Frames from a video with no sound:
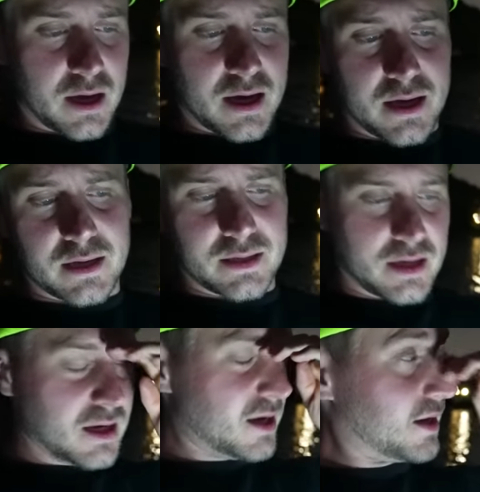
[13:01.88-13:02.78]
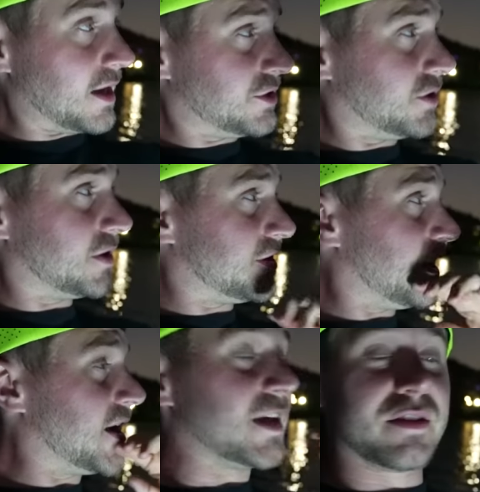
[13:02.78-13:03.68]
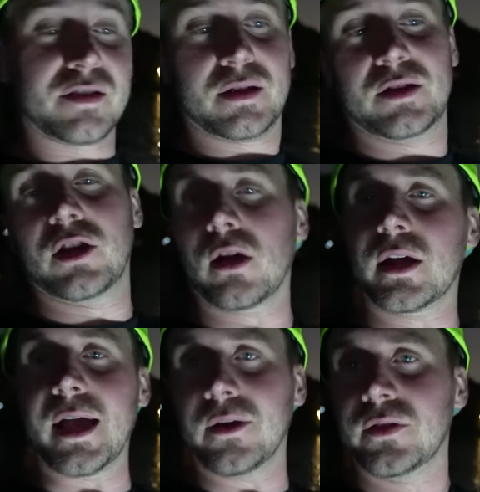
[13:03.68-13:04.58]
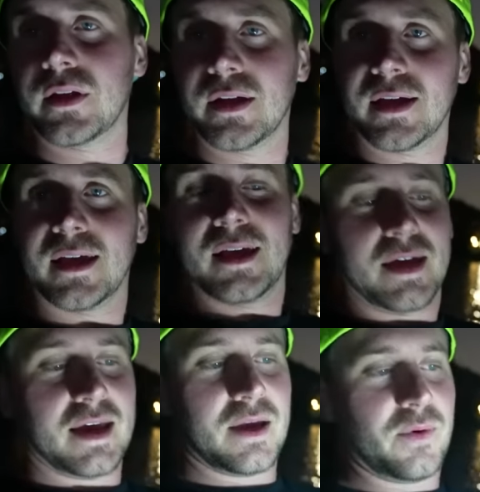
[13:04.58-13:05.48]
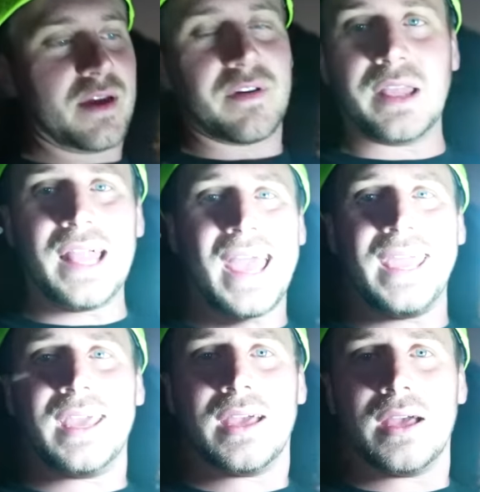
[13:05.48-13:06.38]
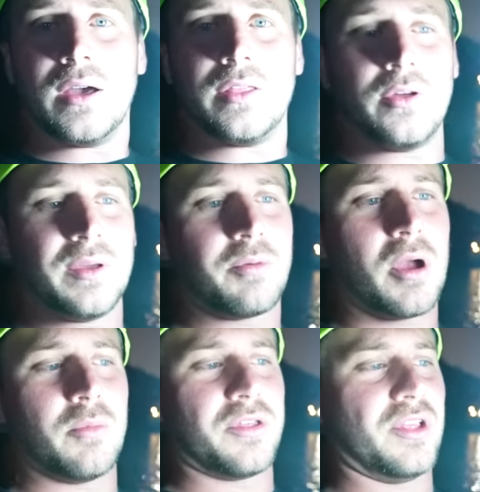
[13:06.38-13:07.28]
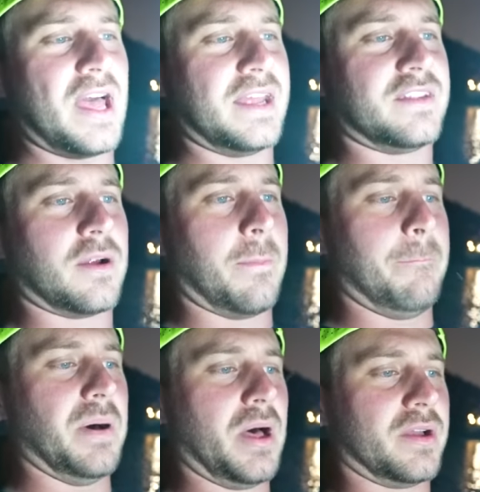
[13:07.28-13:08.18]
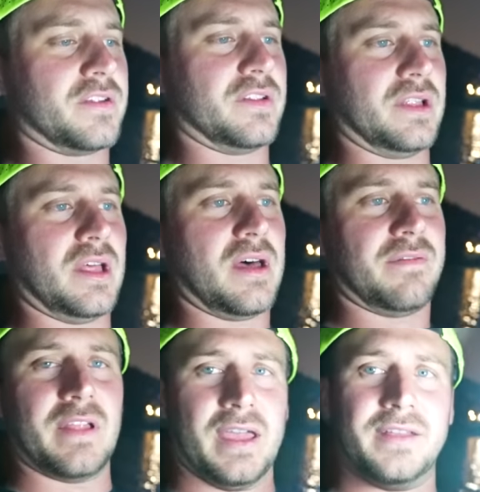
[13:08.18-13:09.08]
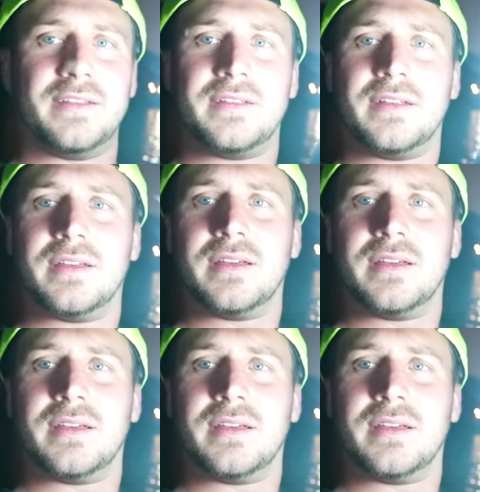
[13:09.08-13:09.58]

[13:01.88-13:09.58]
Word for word: guys, as you can see, it's dark out and we have a light. The only problem with lights are bugs love lights. Turn it